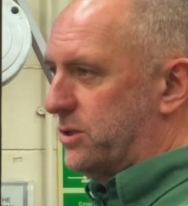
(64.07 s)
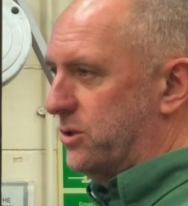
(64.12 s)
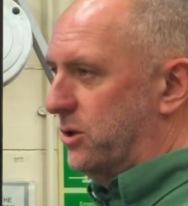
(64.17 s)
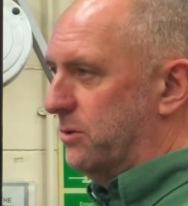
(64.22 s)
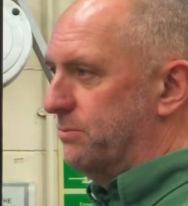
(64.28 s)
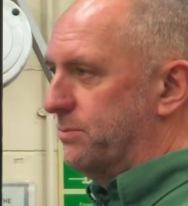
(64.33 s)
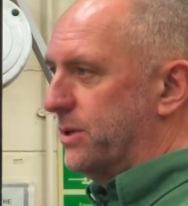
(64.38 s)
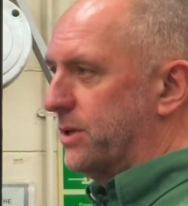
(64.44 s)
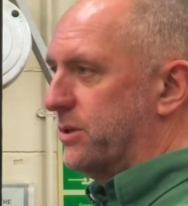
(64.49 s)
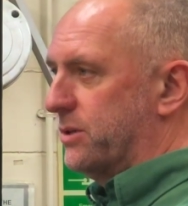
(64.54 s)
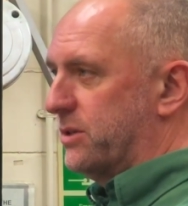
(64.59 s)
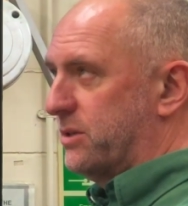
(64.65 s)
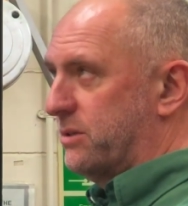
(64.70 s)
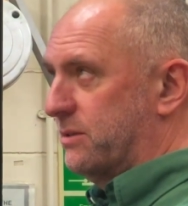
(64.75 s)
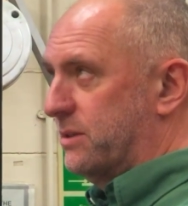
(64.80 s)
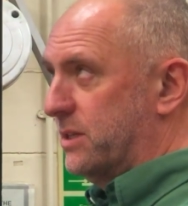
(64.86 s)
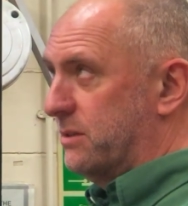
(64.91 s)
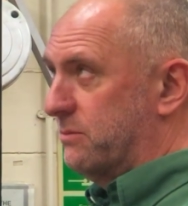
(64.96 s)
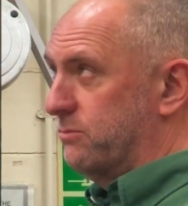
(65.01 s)
job
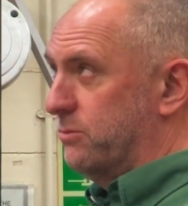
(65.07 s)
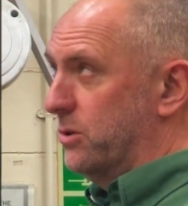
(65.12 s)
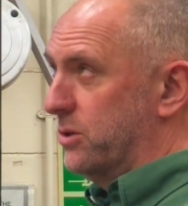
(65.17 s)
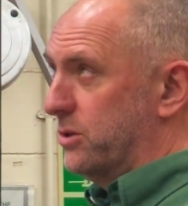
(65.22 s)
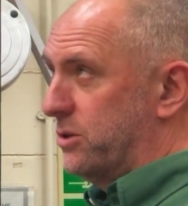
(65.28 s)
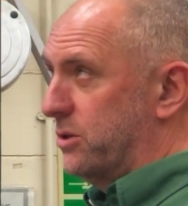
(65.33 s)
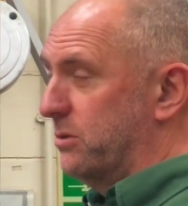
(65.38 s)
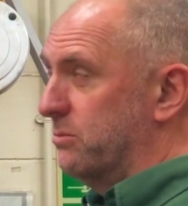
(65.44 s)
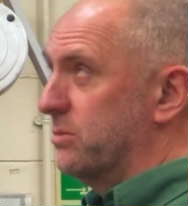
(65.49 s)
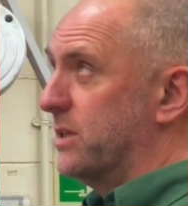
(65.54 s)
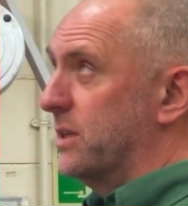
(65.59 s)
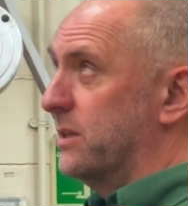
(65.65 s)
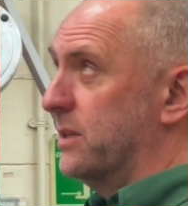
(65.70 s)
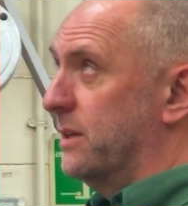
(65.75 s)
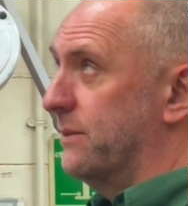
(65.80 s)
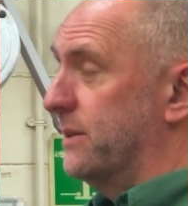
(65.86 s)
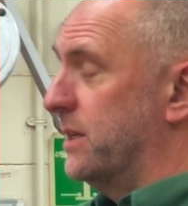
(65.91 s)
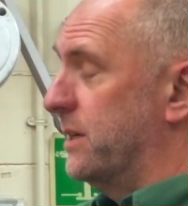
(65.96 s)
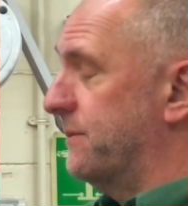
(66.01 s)
because this workshop
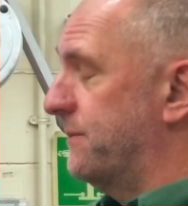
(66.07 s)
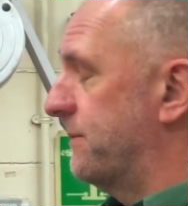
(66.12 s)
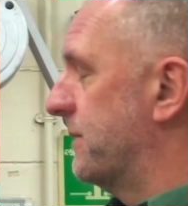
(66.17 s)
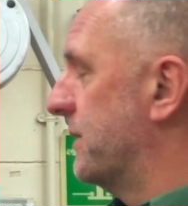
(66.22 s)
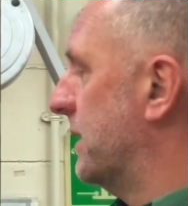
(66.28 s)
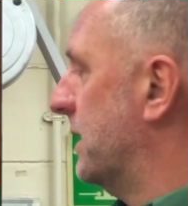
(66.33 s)
didn't have enough